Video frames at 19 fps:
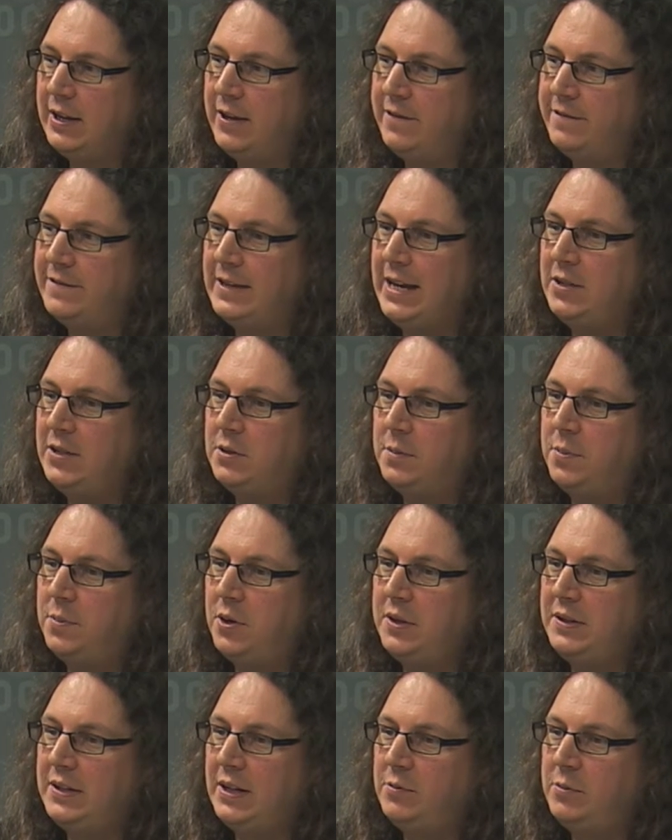there is a
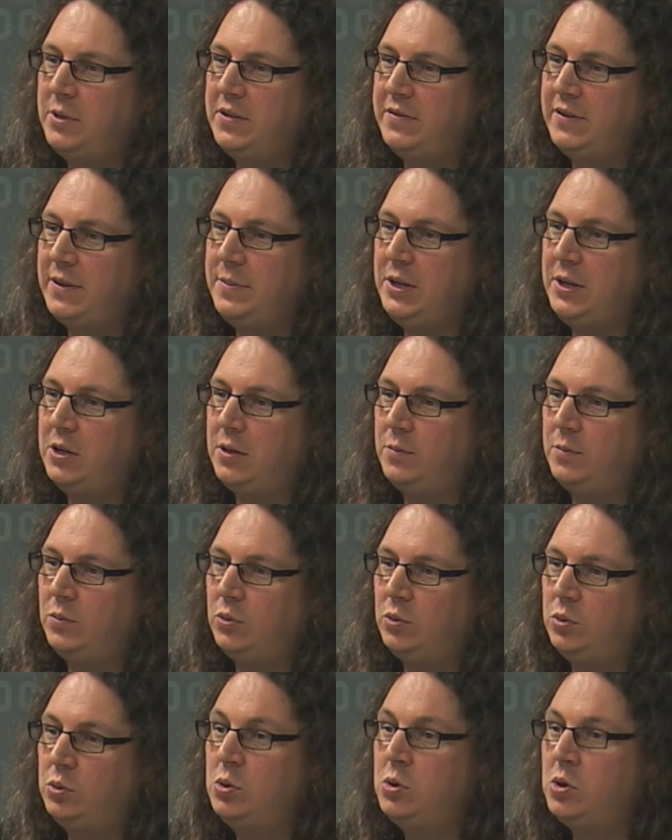point at which they become
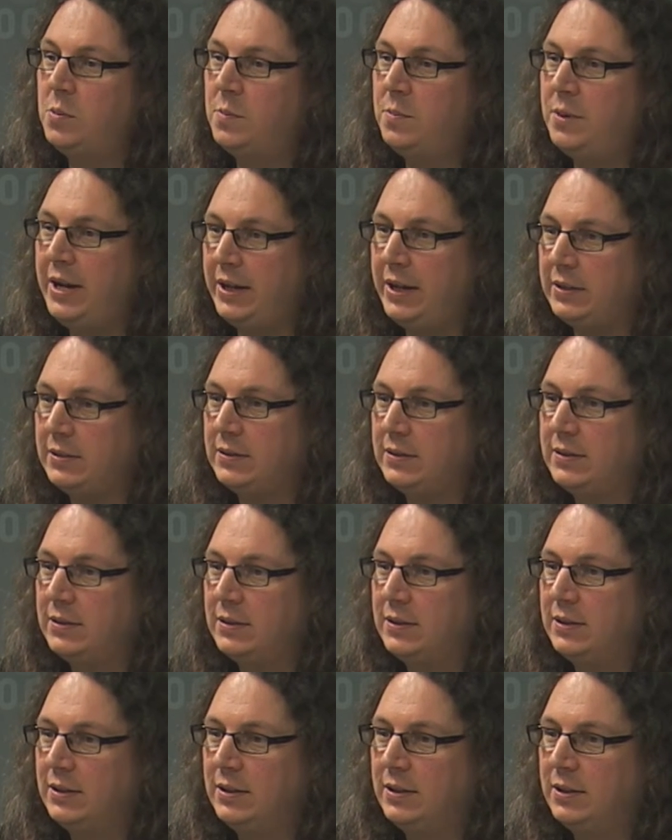too complex
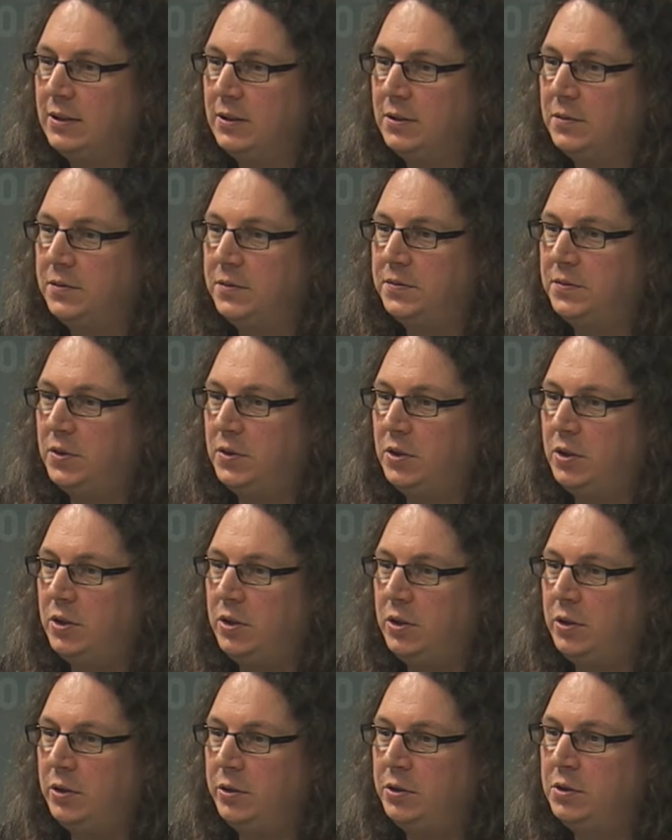
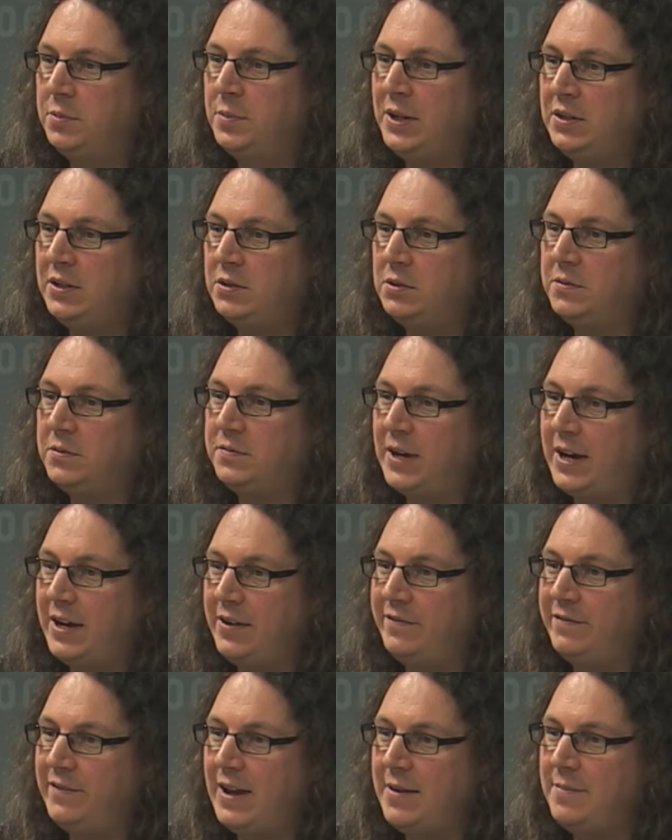for humans to
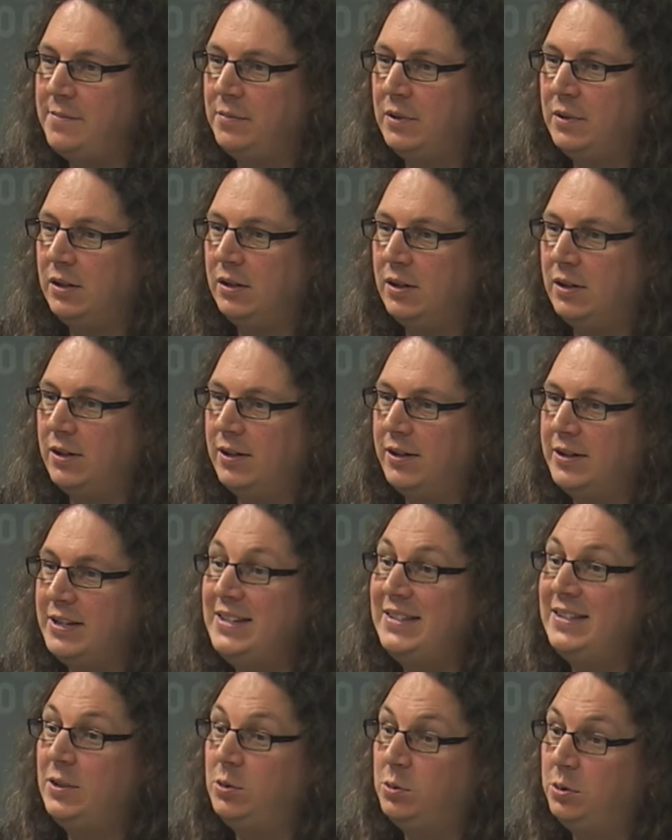find them
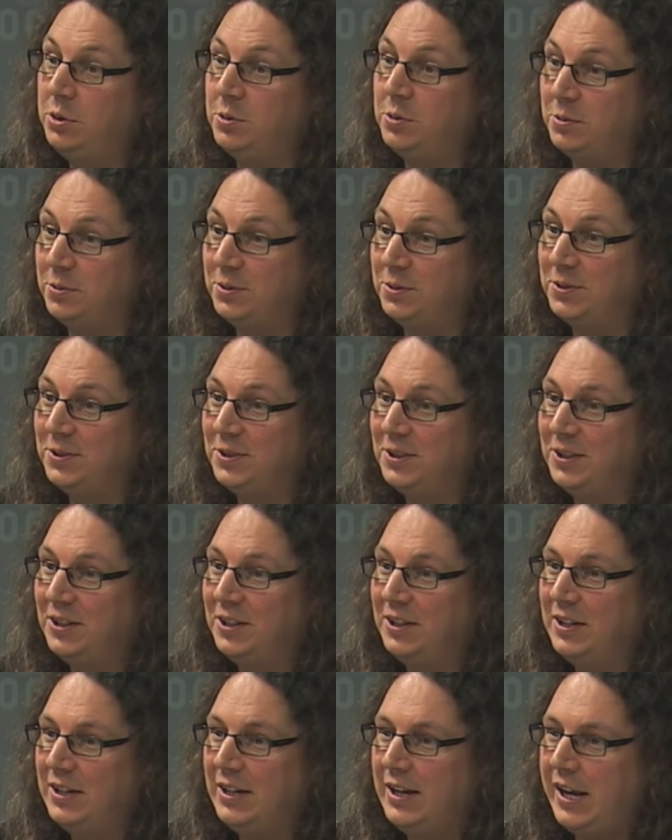easy to use.
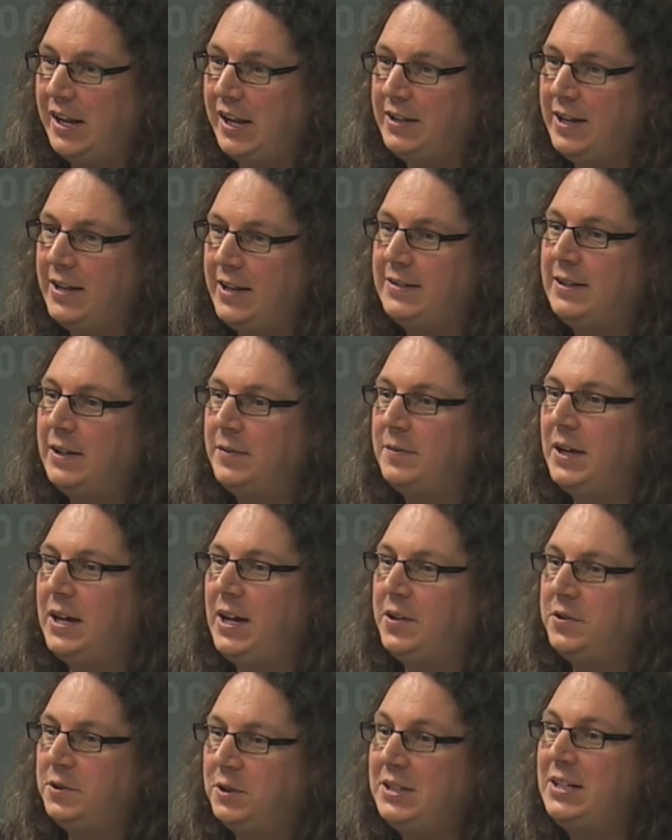And
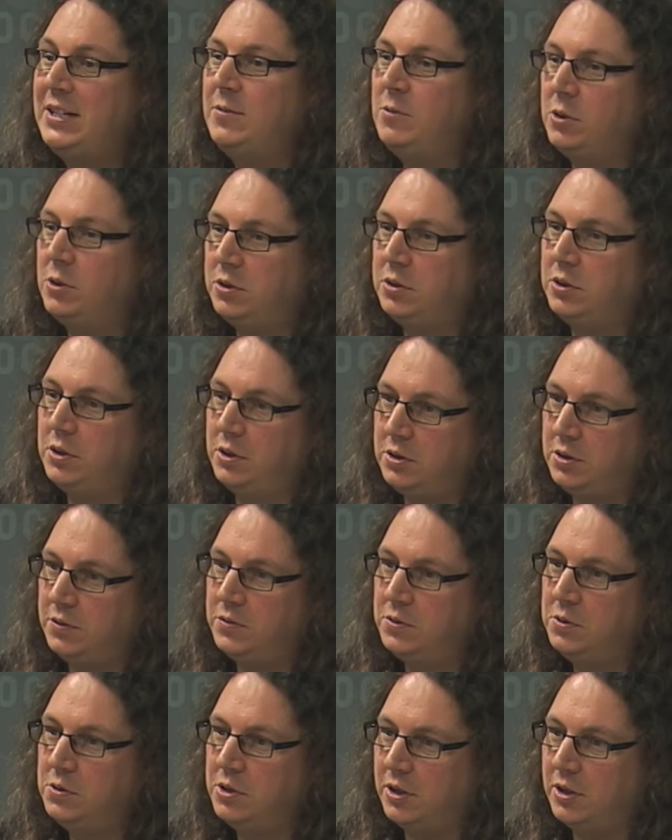somehow the keyword search of
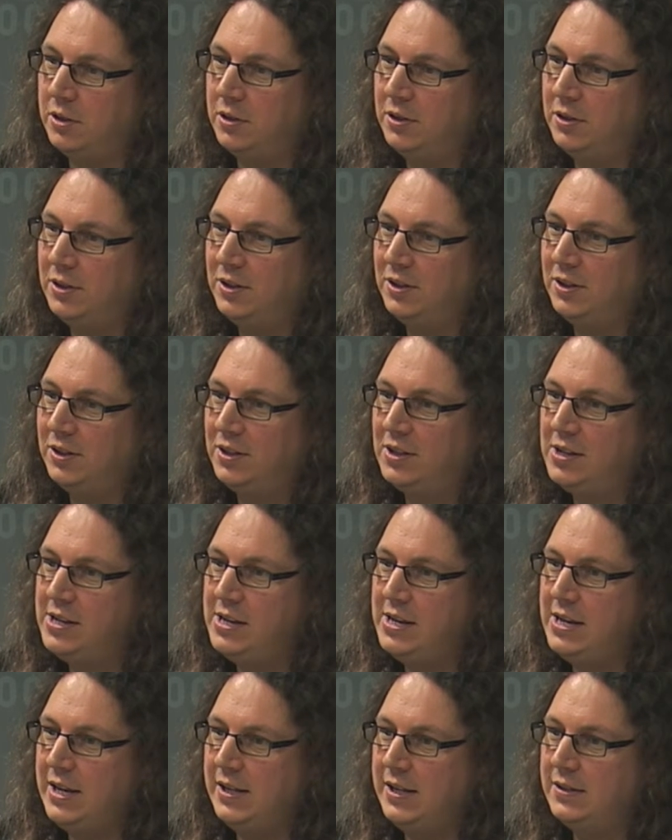Google
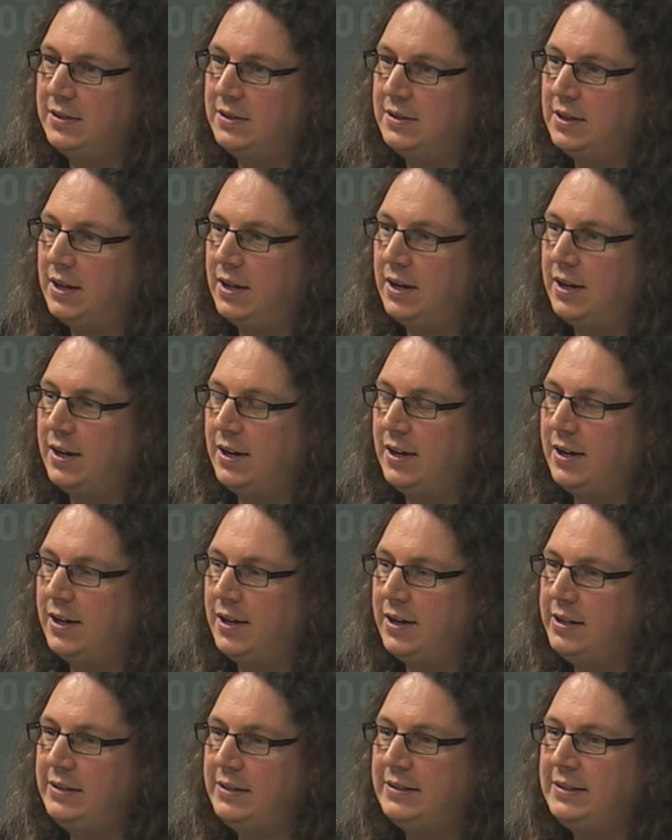is
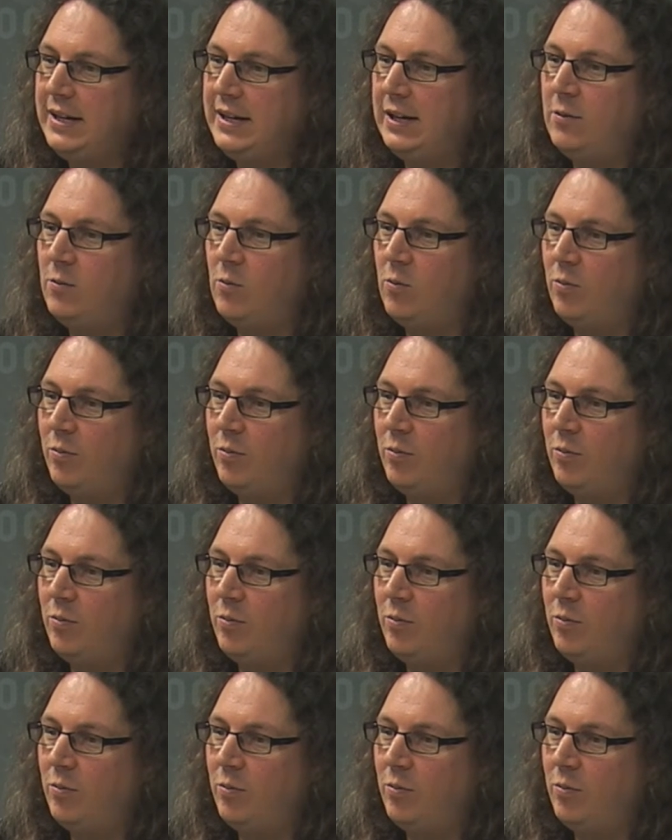still,